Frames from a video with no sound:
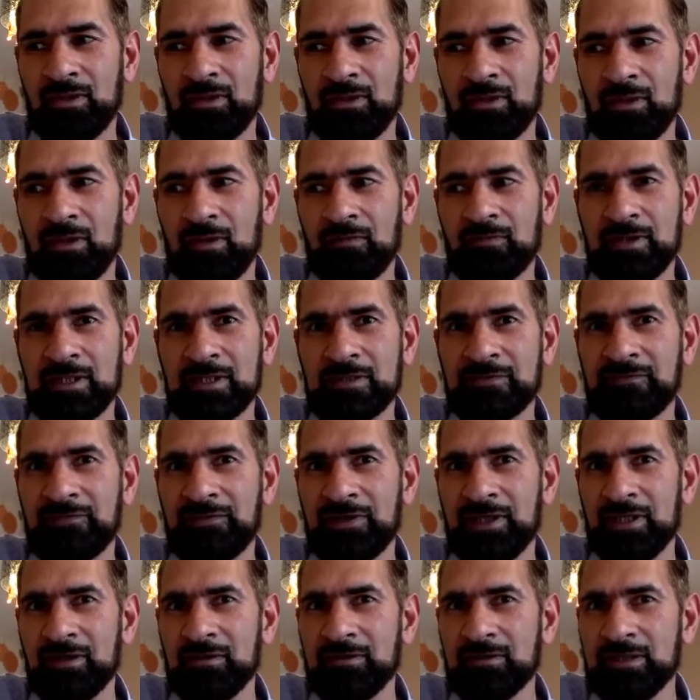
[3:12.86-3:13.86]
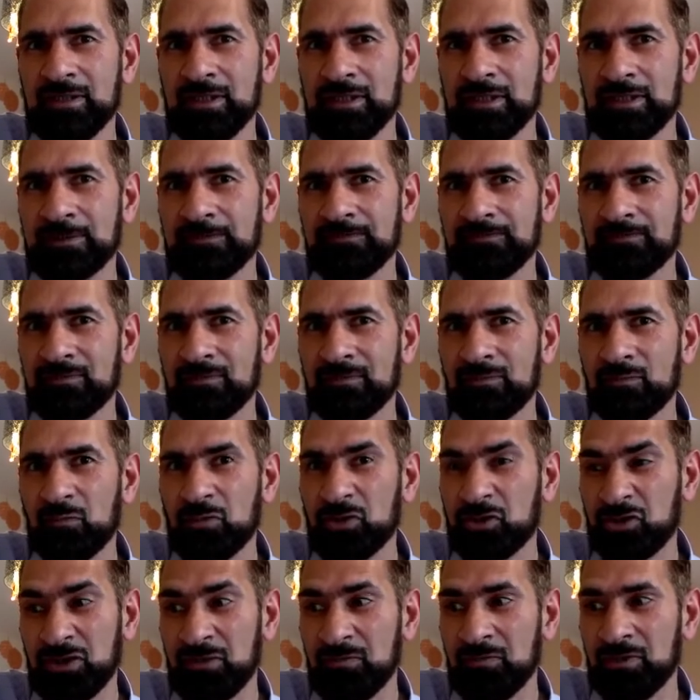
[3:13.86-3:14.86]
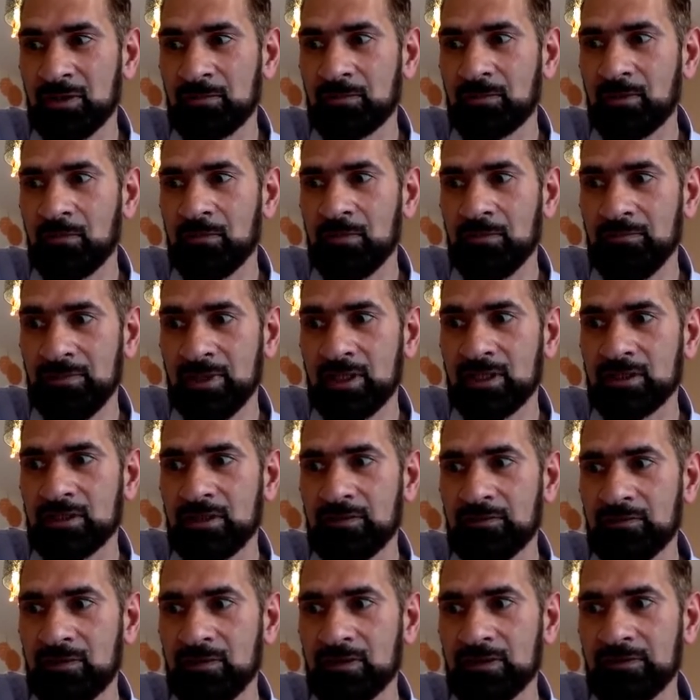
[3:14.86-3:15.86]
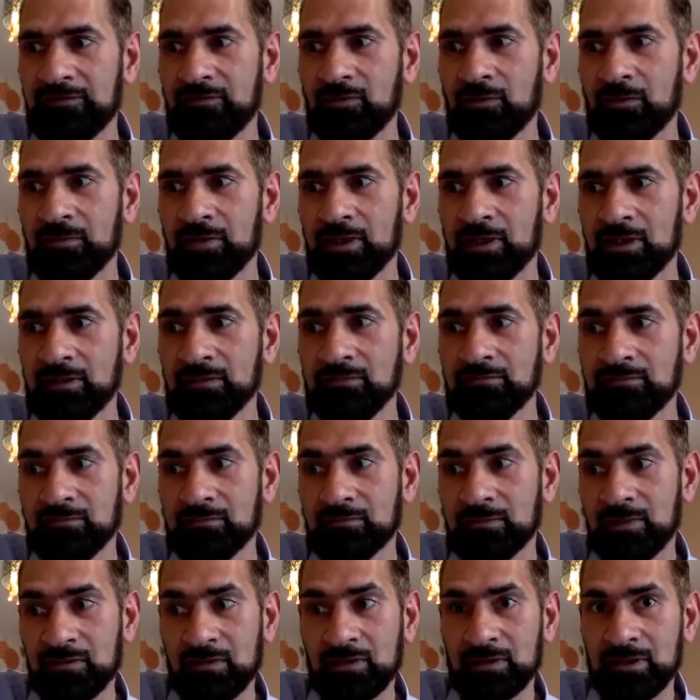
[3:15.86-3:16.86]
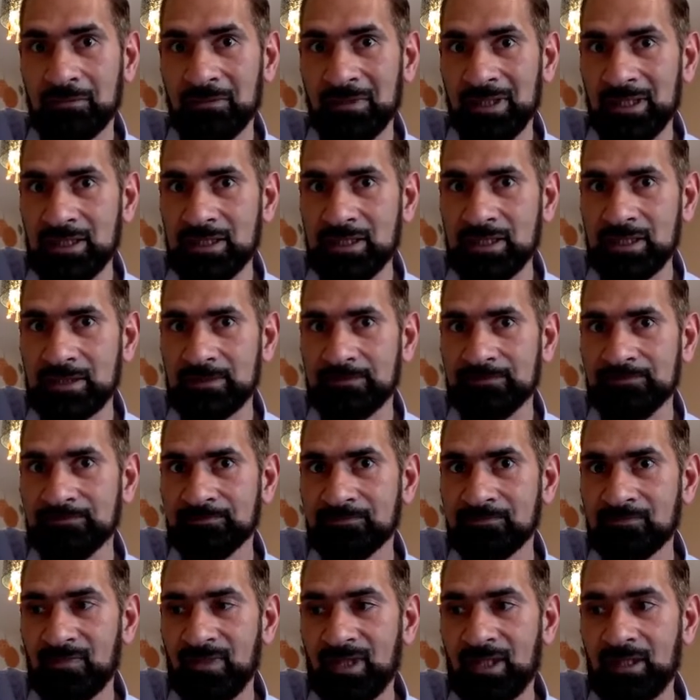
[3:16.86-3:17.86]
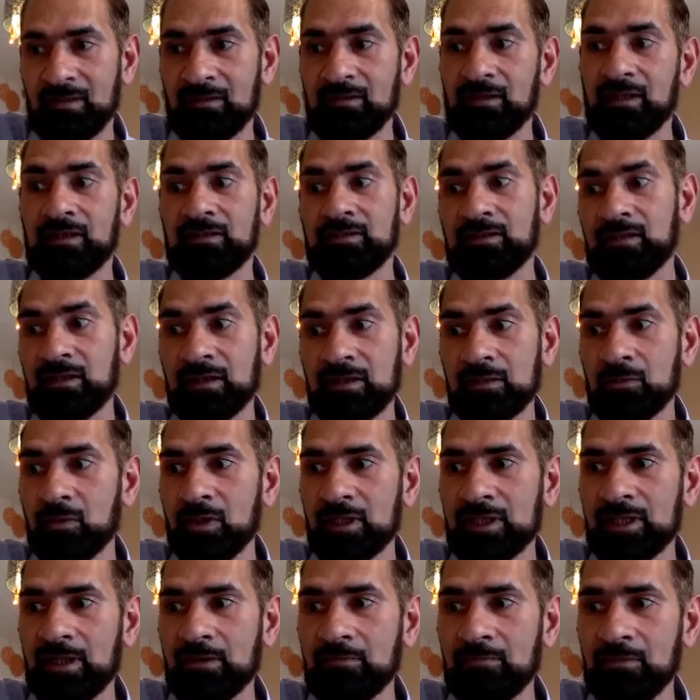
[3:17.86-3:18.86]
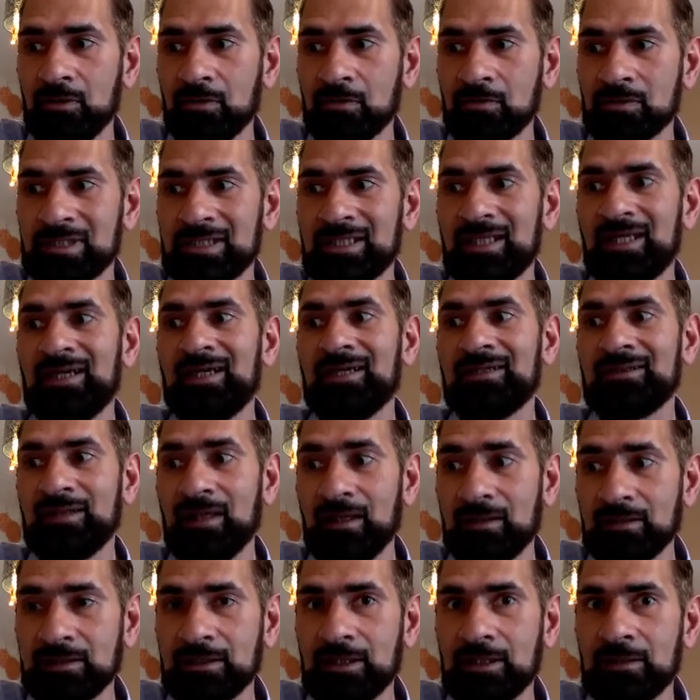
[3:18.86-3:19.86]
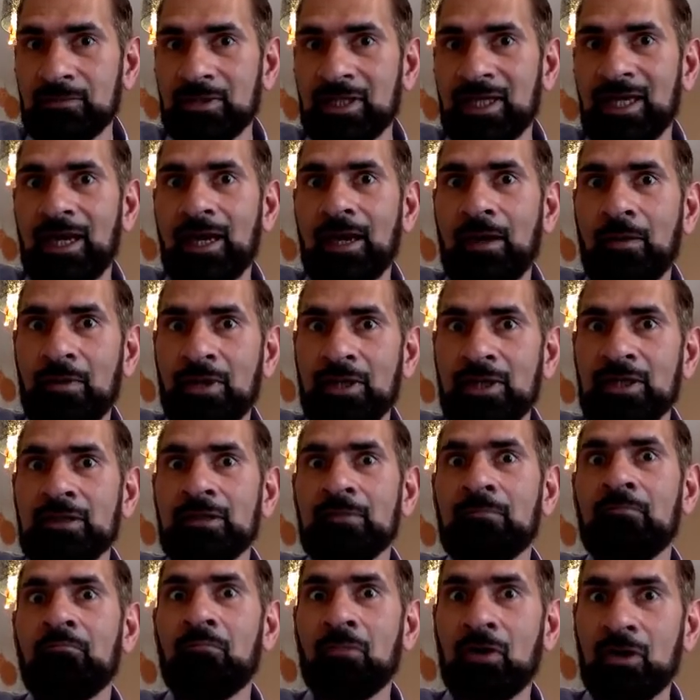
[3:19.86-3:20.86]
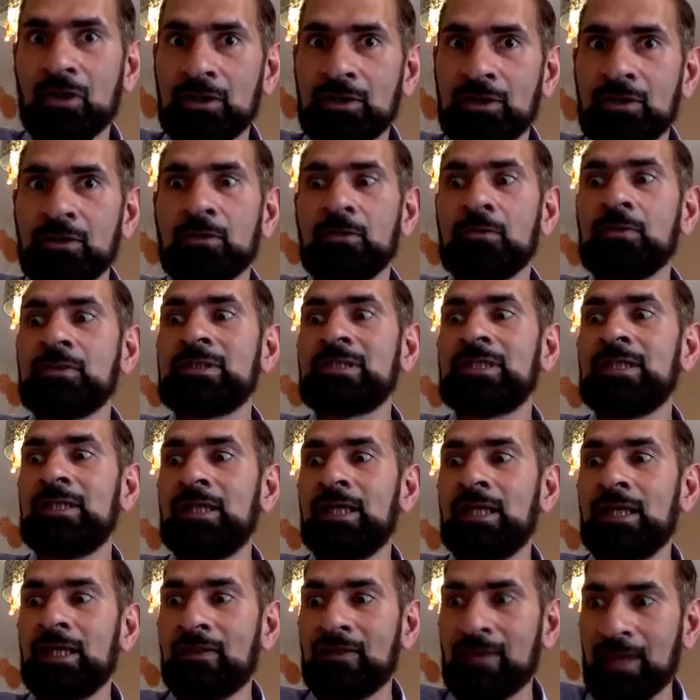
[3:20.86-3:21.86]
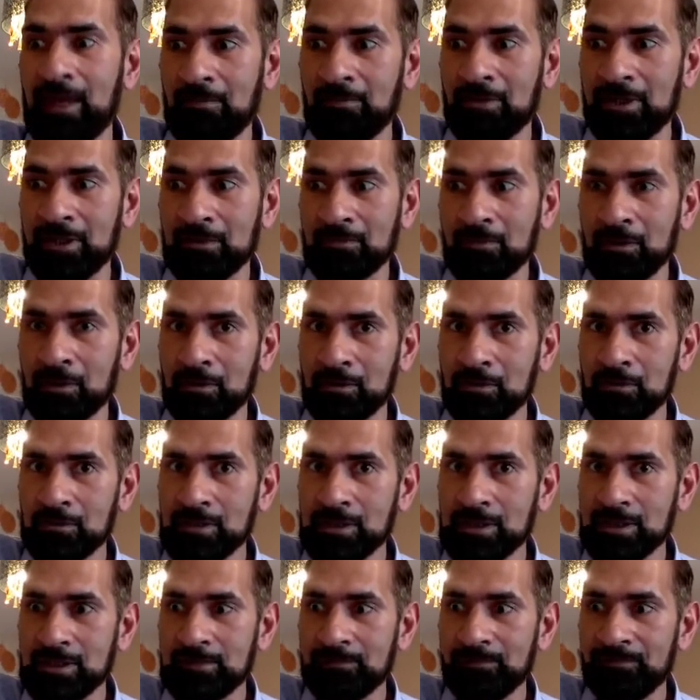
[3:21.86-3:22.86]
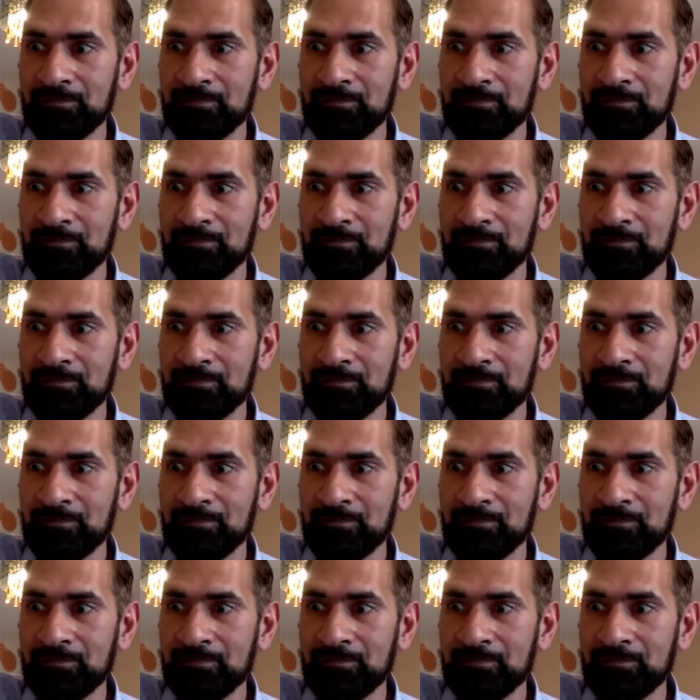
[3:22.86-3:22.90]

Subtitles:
of these freons, which shouldn't be a problem because I've got the formula, I've got the mass. All right, then I can work out moles. That will tell me how many molecules in that many moles.